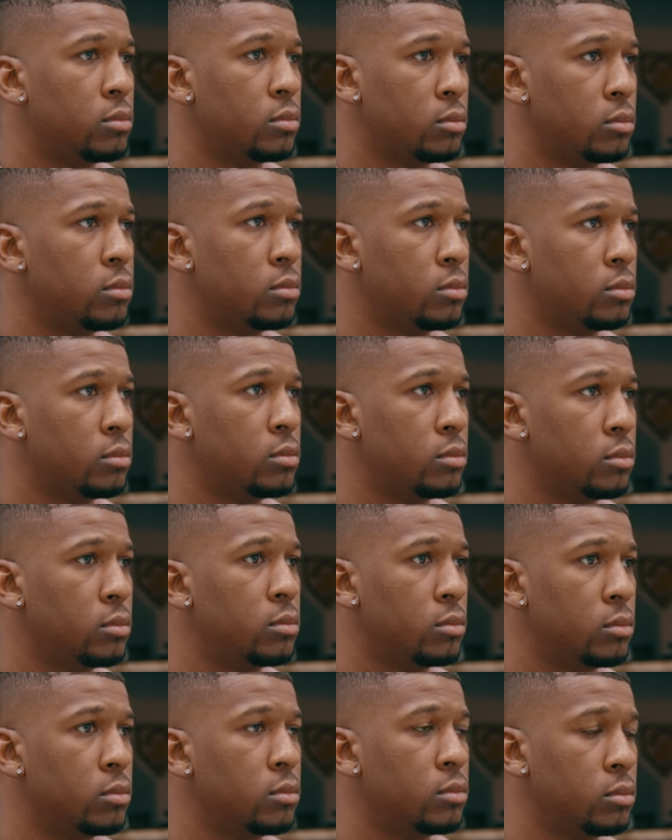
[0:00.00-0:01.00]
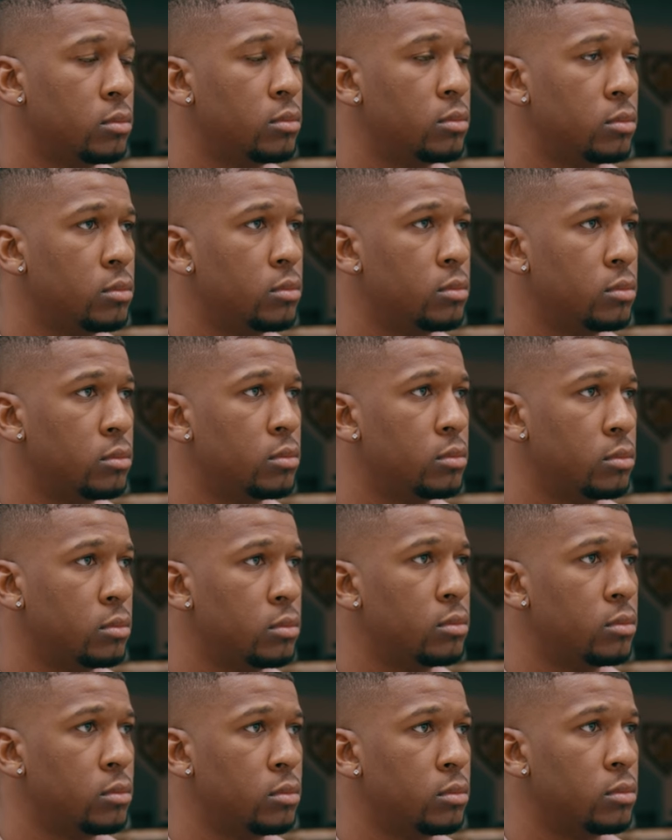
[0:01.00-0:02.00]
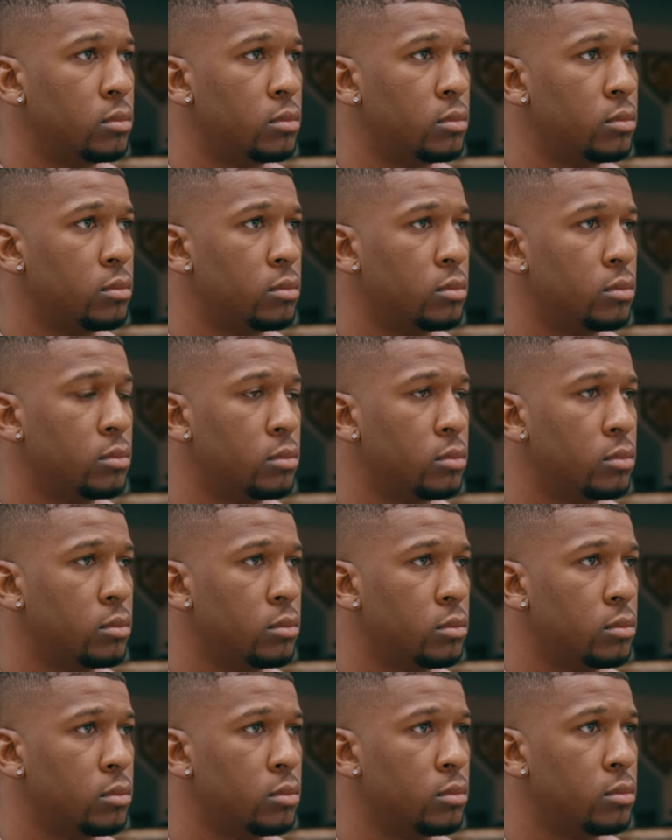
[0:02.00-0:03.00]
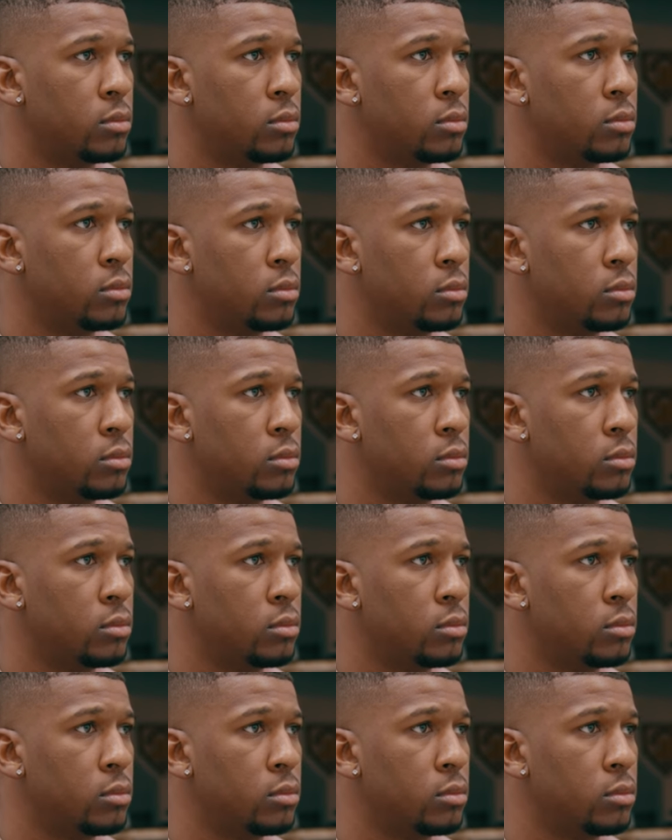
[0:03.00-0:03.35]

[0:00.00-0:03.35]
No words are spoken by the person on screen.